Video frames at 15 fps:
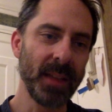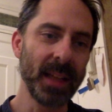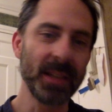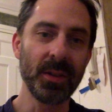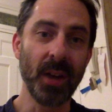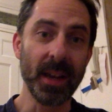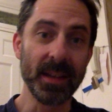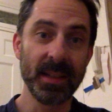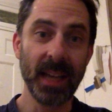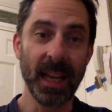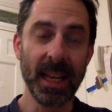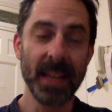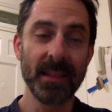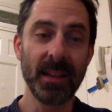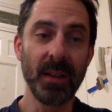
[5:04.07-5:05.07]
that's nice to
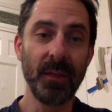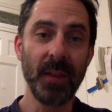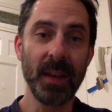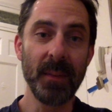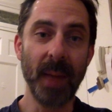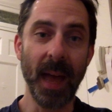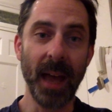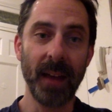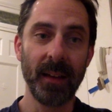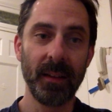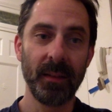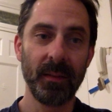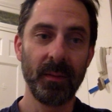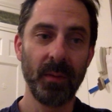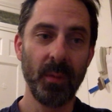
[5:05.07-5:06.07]
get instant feedback,
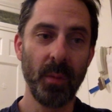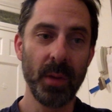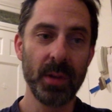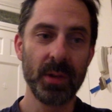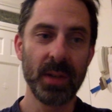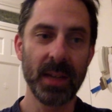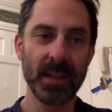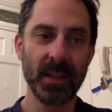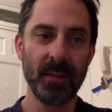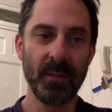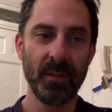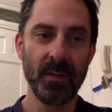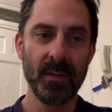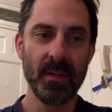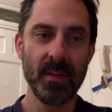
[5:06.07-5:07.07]
which doesn't
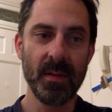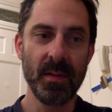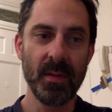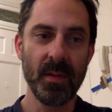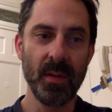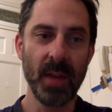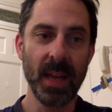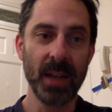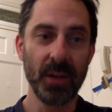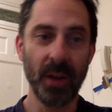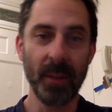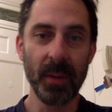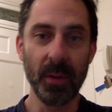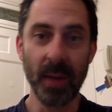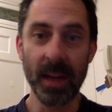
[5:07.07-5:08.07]

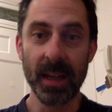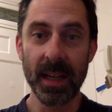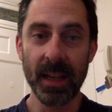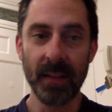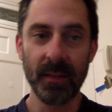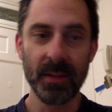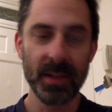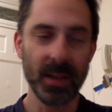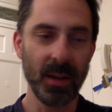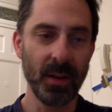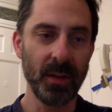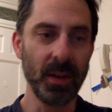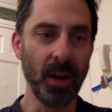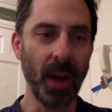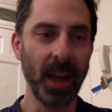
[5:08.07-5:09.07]
interrupt your editing.
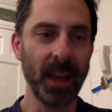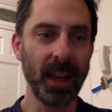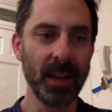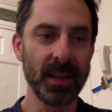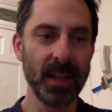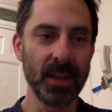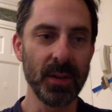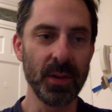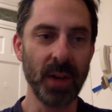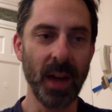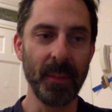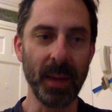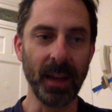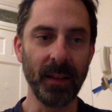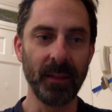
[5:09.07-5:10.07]
So, I can continue
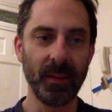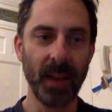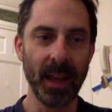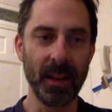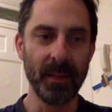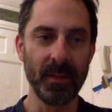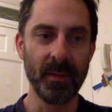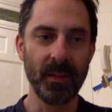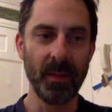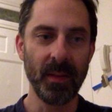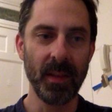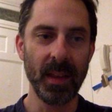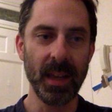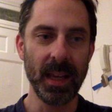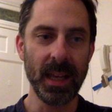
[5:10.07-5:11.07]
typing and
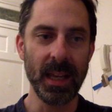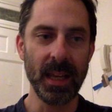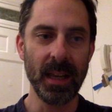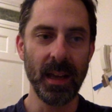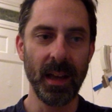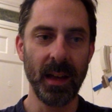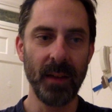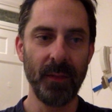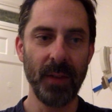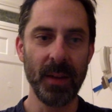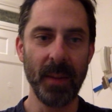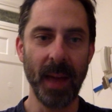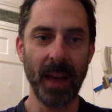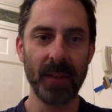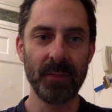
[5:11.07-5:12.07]
the
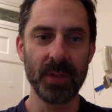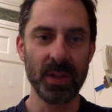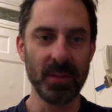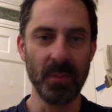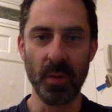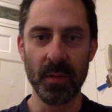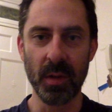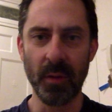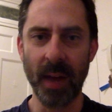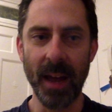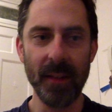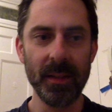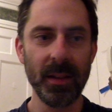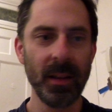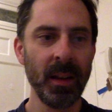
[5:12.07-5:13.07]
feedback just moves
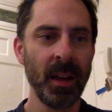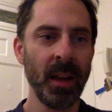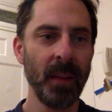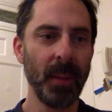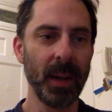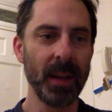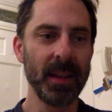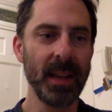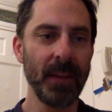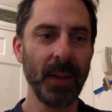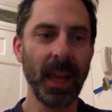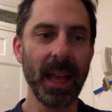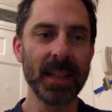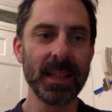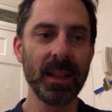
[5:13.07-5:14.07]
around, but it never
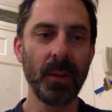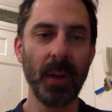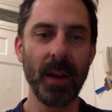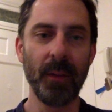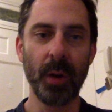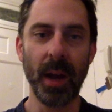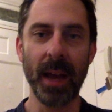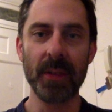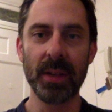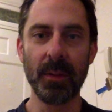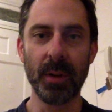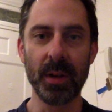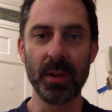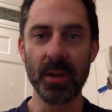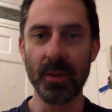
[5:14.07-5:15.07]
gets in the way of what I actually
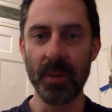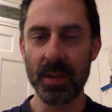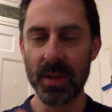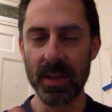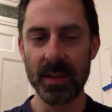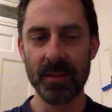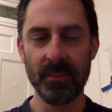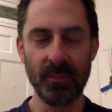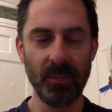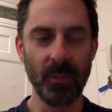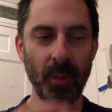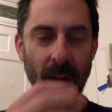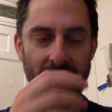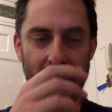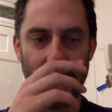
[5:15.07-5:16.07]
want to do, which is
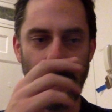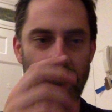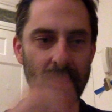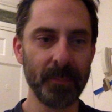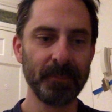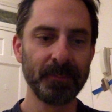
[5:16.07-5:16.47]
writing code.